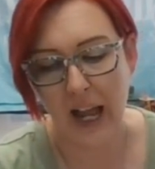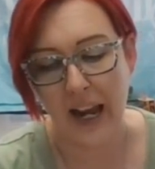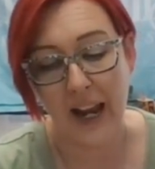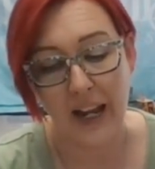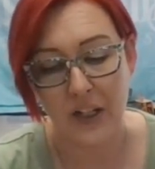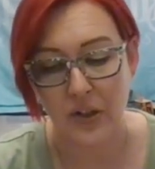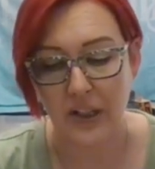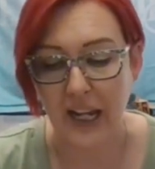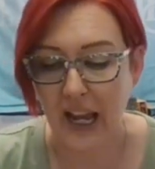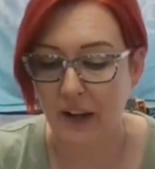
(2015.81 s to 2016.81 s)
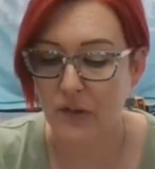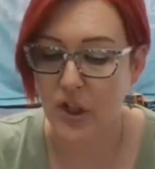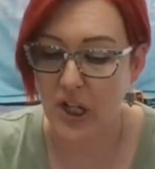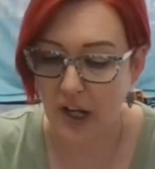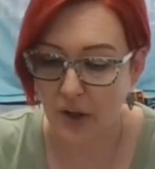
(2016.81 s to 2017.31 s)
I actually have
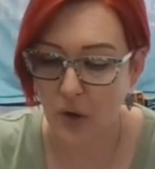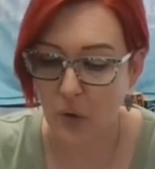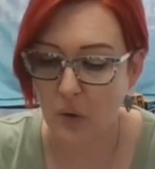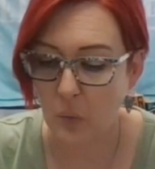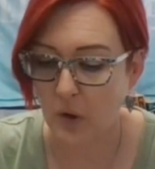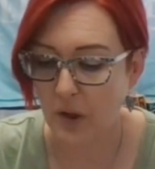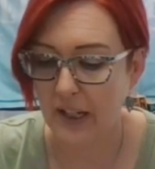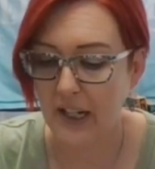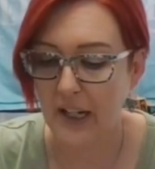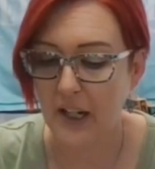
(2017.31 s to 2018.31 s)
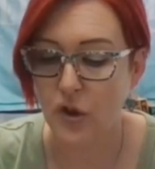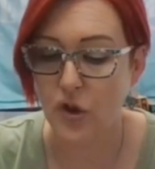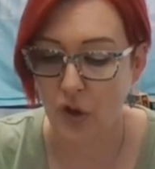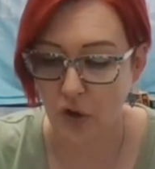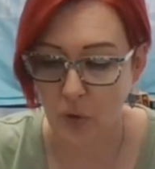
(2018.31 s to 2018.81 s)
shadow working
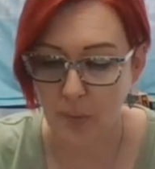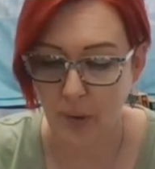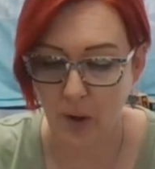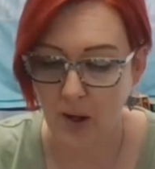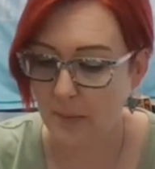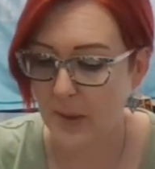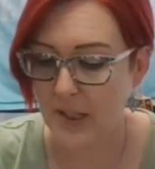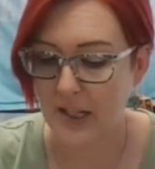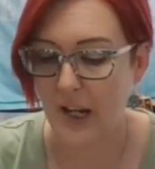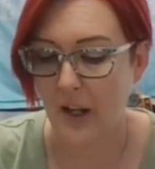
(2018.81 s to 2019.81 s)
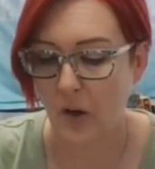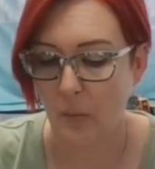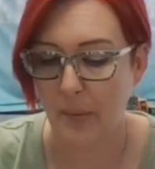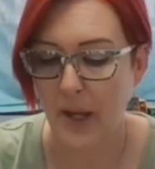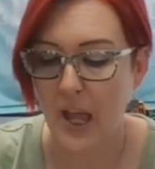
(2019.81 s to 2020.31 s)
journal prompts to help